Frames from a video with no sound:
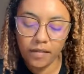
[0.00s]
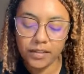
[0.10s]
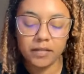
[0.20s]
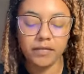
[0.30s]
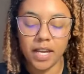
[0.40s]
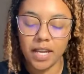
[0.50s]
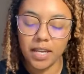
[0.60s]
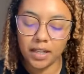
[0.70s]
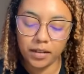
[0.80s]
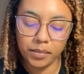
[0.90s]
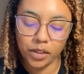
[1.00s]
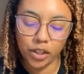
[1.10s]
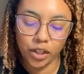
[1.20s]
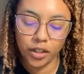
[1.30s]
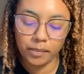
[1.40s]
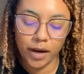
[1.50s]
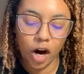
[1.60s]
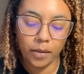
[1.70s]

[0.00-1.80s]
often vague and obscured by